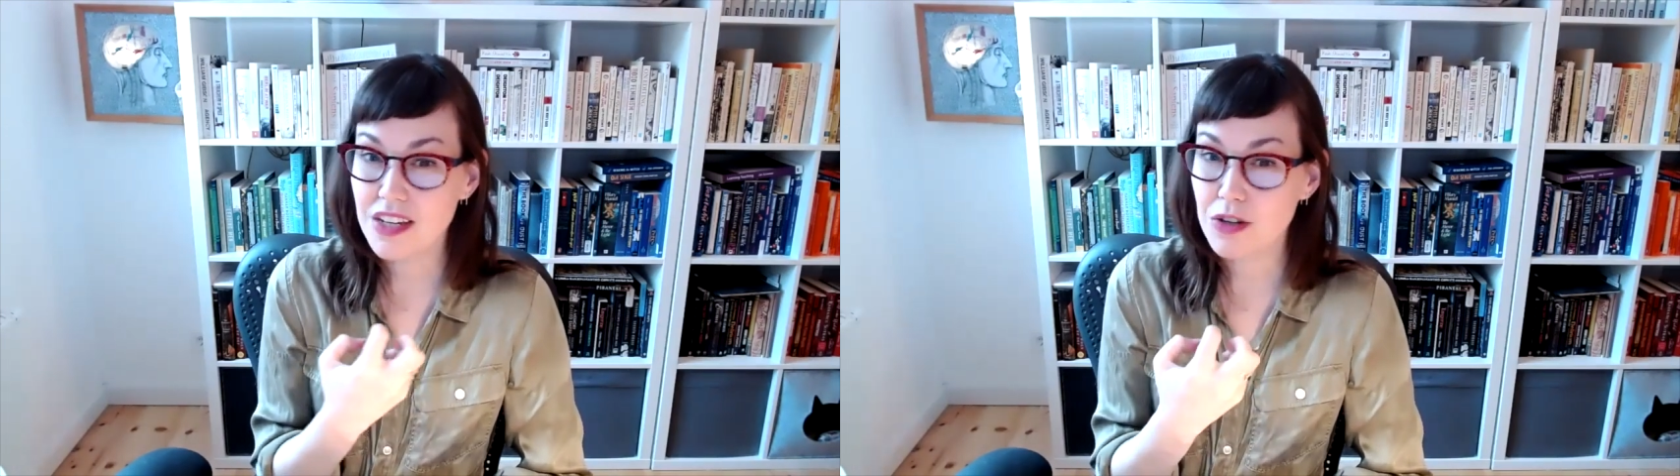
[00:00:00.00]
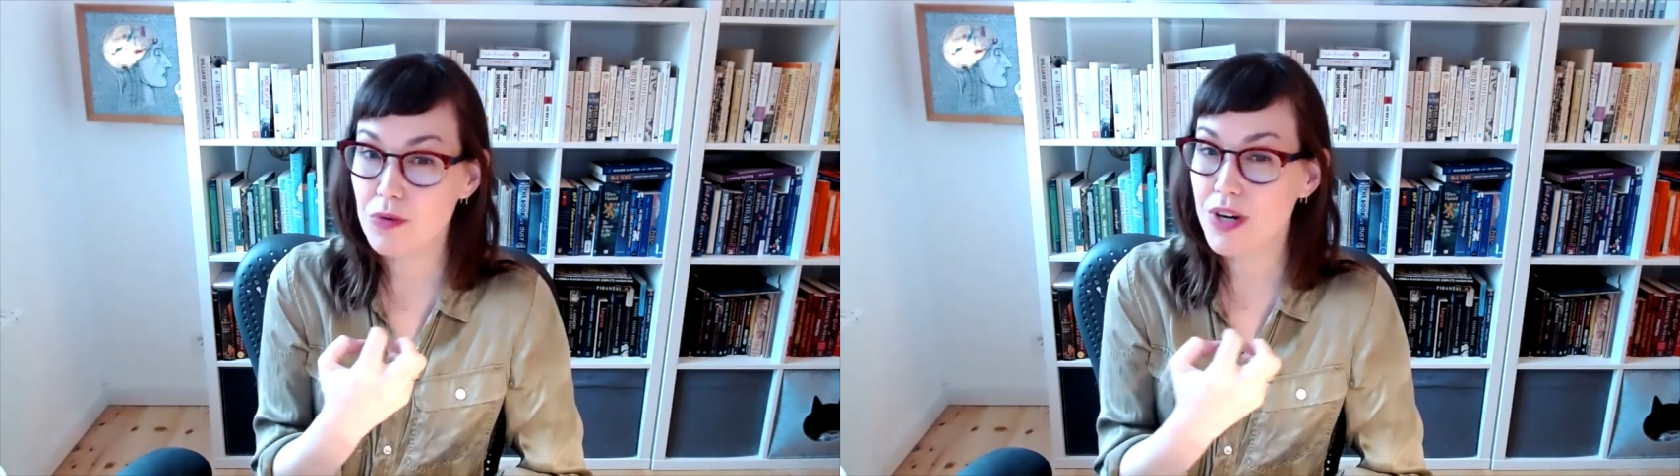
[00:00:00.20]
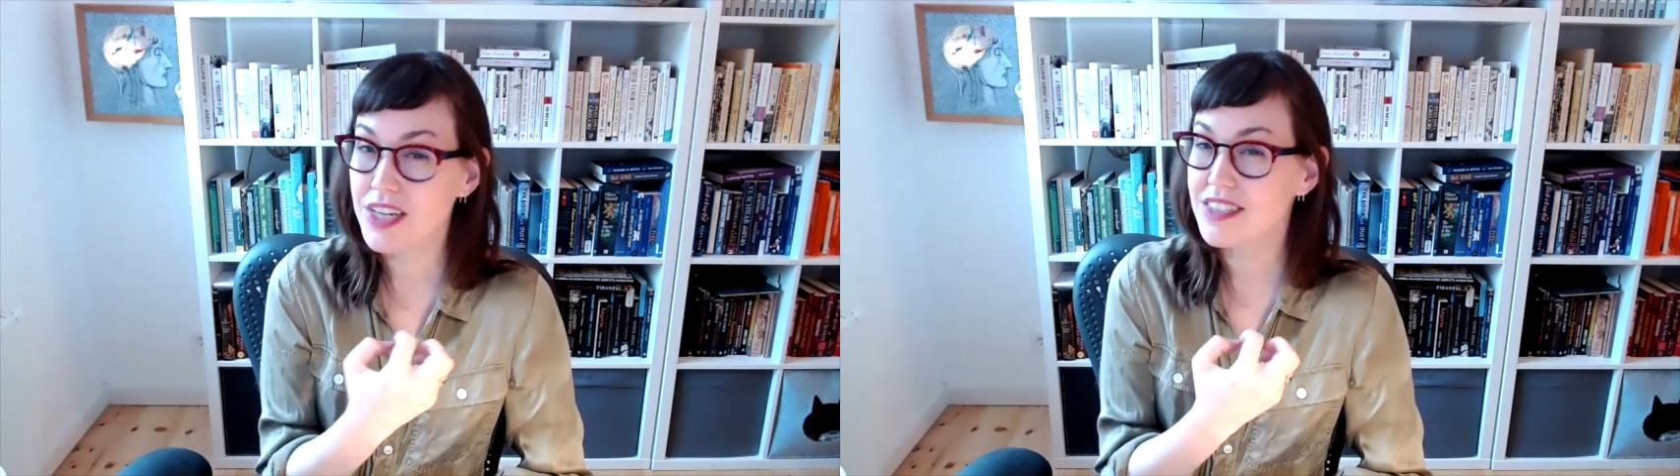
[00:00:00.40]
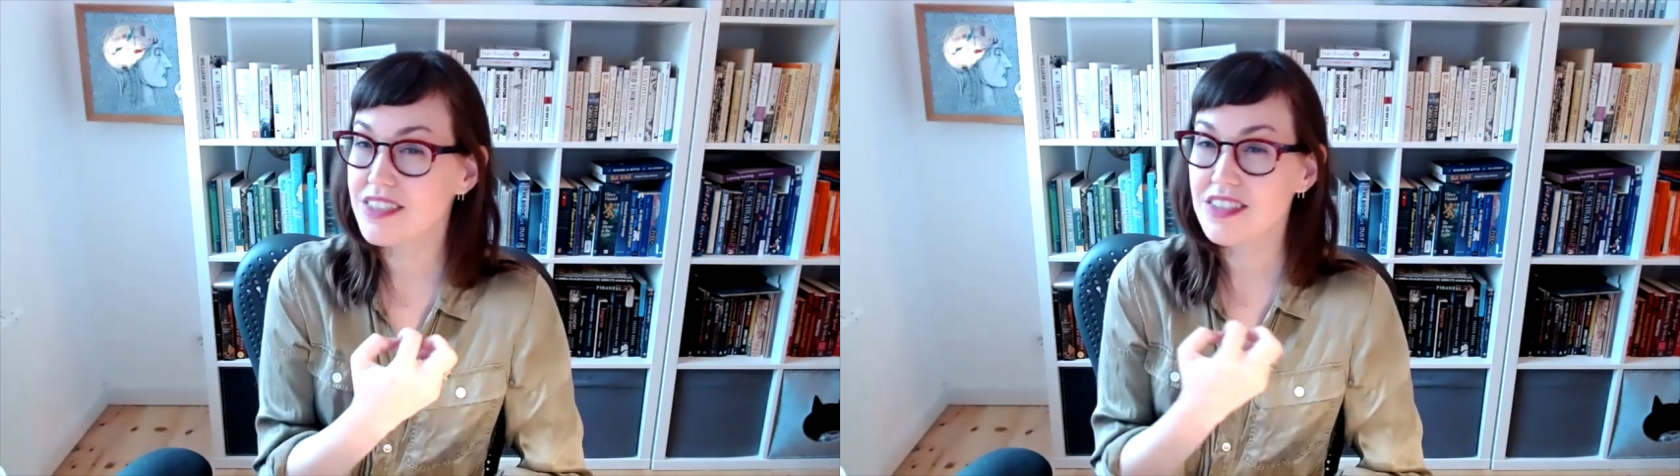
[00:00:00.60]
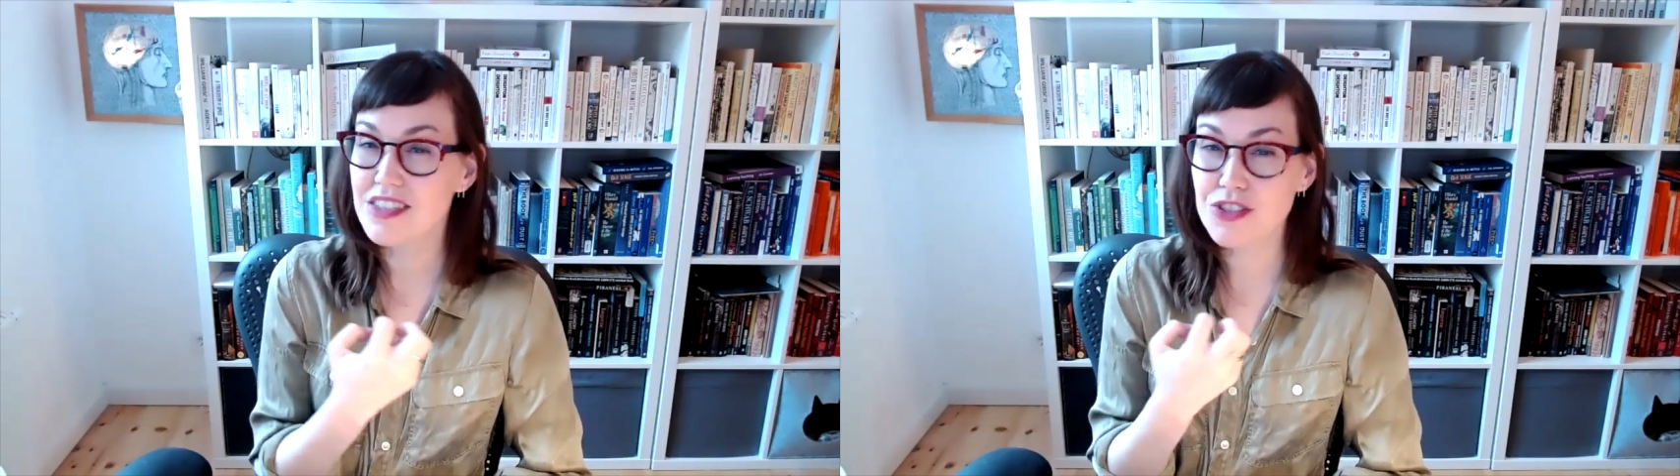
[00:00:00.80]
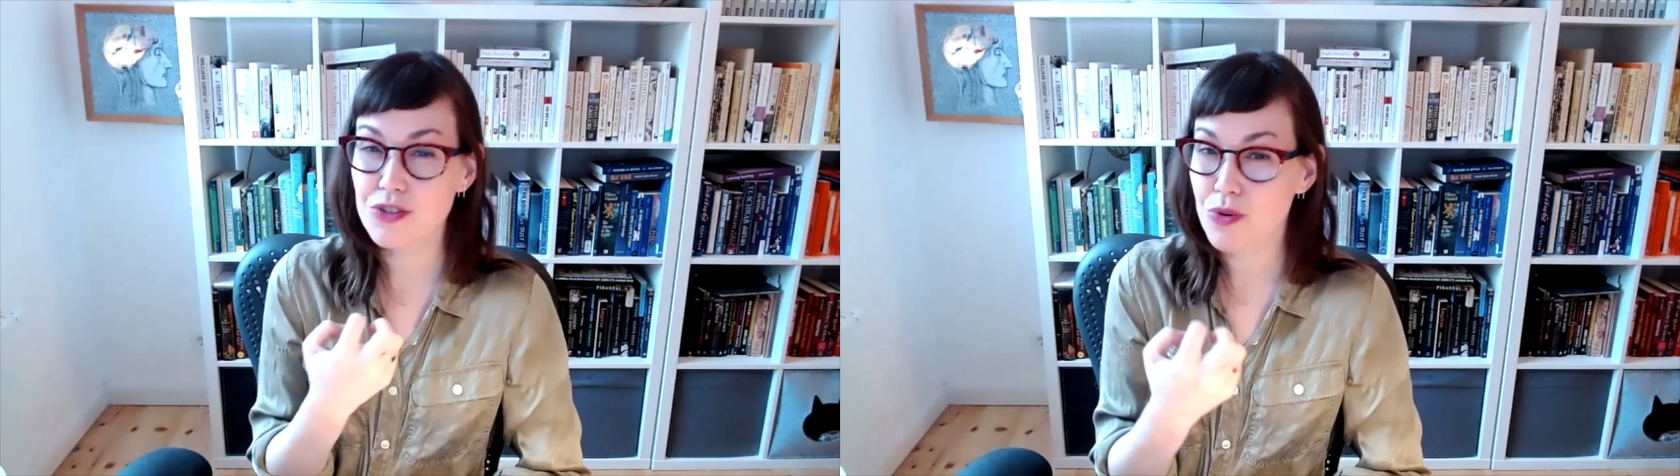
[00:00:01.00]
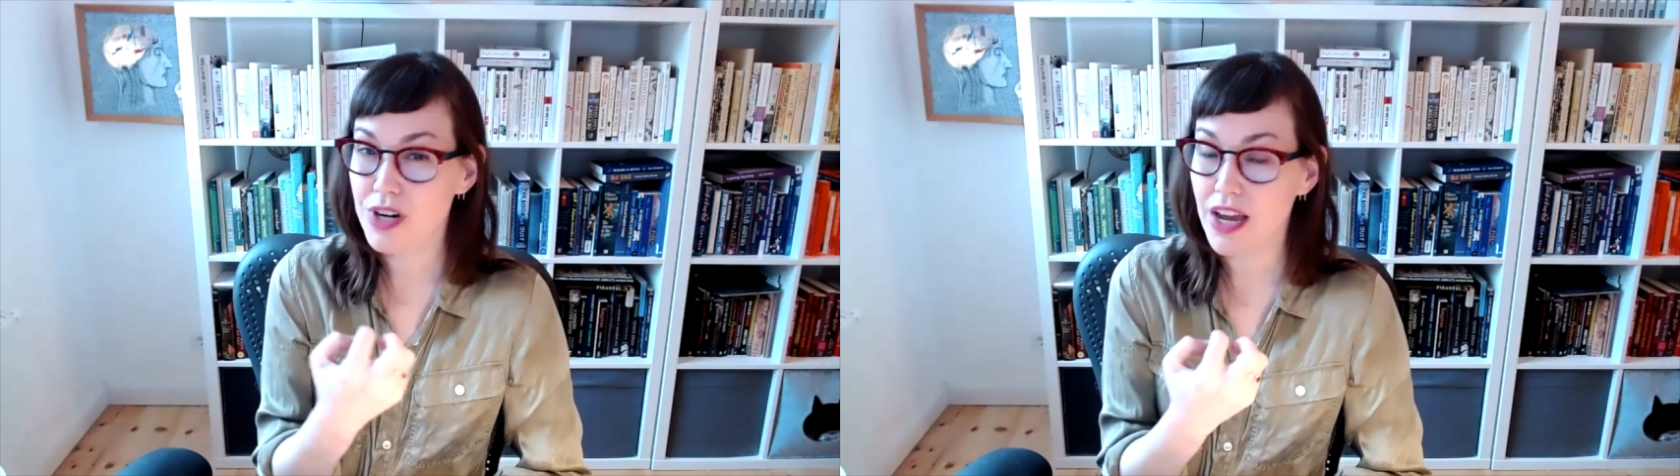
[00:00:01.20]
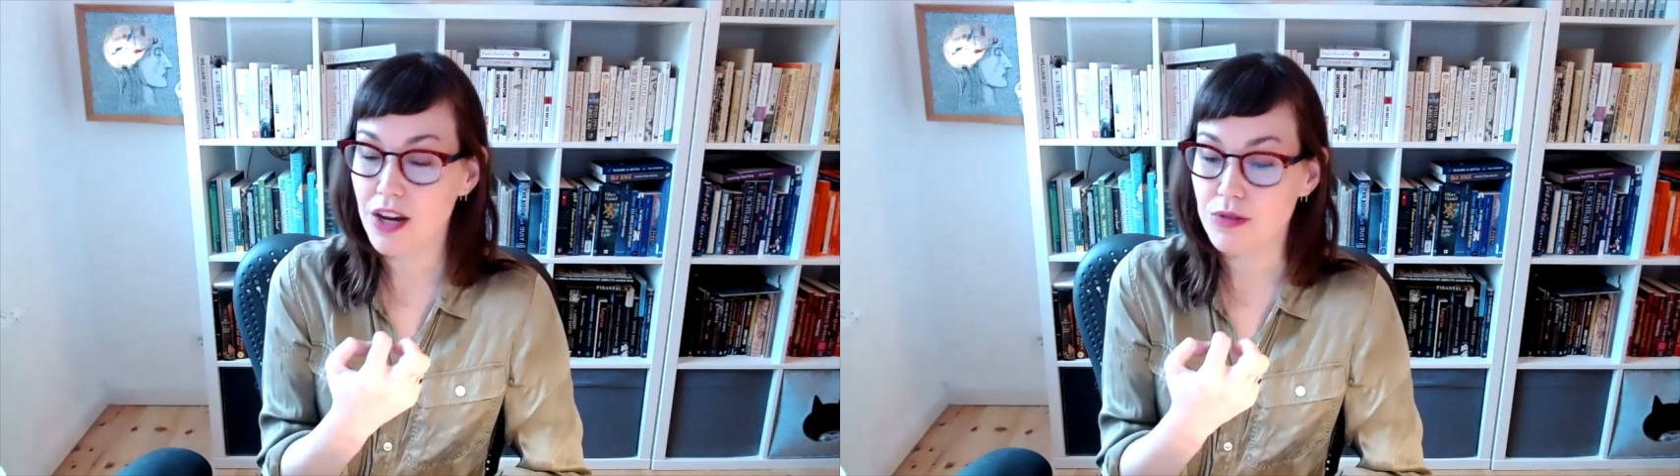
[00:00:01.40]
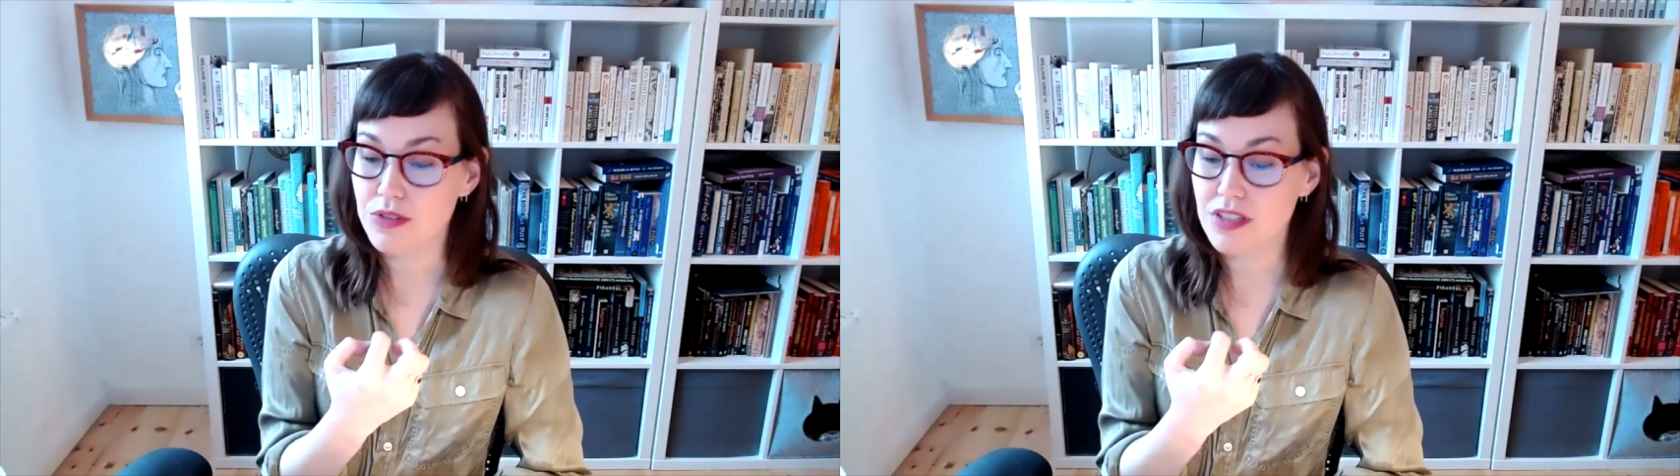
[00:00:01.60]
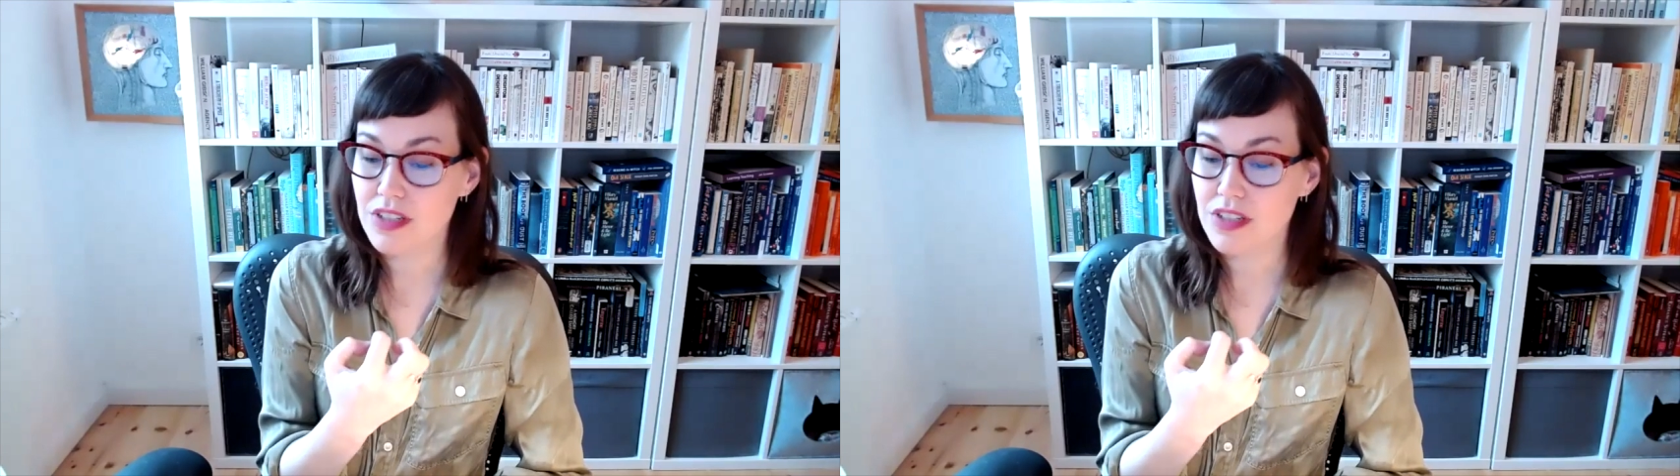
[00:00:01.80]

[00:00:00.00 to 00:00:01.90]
quite sort out